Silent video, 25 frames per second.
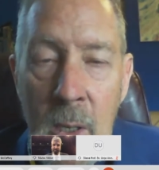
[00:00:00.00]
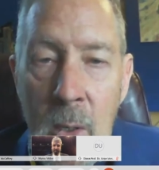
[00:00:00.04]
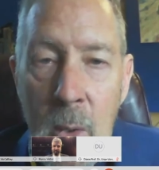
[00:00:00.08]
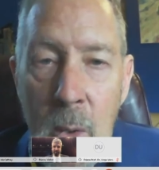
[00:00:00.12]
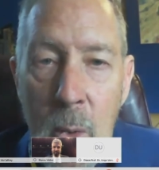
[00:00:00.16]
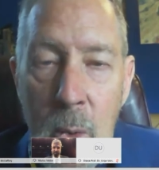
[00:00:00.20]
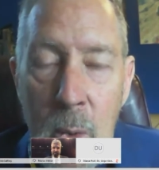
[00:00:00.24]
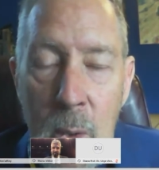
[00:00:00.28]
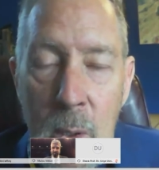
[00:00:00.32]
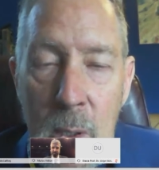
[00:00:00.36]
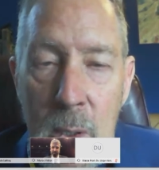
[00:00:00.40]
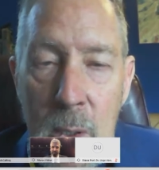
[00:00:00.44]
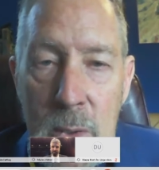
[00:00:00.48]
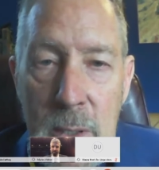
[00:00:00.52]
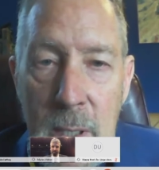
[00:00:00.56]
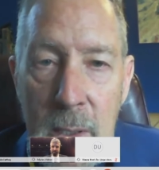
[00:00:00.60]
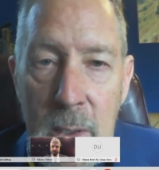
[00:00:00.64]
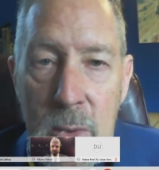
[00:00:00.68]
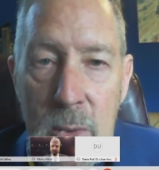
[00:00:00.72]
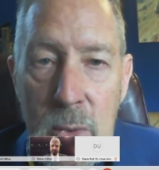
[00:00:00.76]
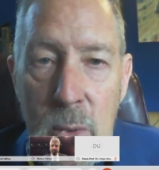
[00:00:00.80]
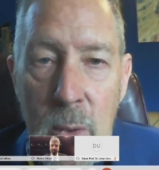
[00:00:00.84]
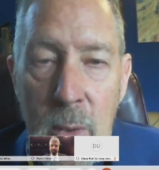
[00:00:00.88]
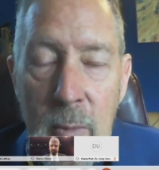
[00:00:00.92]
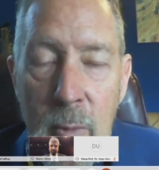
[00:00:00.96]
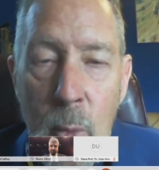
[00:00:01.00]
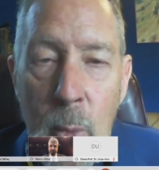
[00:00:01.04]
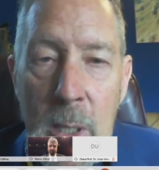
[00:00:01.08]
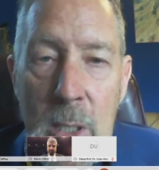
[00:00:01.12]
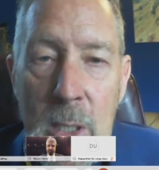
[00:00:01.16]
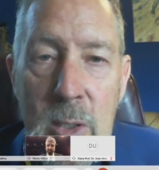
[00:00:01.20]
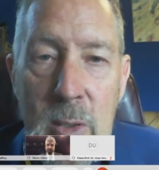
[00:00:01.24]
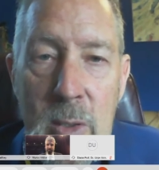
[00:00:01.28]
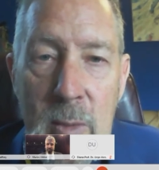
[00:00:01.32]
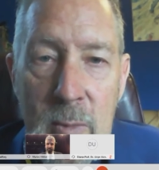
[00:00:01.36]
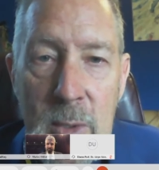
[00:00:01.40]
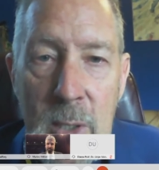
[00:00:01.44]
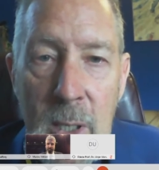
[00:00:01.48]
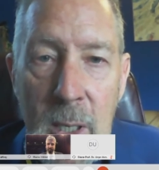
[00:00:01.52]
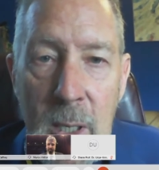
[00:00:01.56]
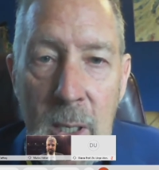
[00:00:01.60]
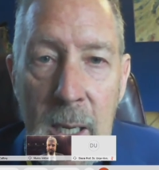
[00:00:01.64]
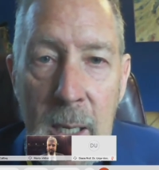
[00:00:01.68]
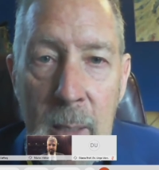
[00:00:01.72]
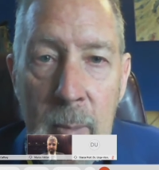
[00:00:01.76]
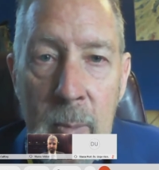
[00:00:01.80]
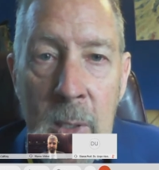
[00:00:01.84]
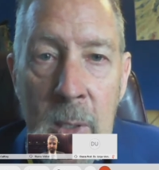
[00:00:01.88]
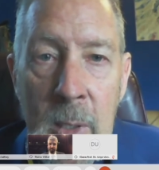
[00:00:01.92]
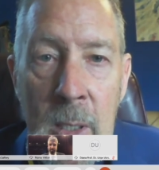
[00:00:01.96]
Or is that sort of a waste of
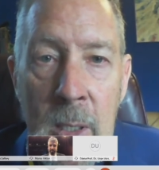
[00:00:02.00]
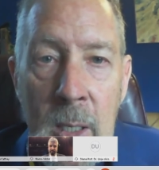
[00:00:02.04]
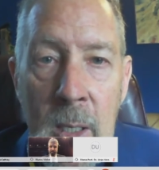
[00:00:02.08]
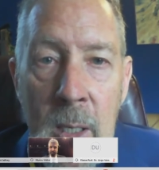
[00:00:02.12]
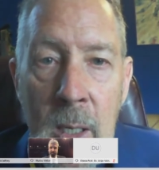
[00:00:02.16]
time?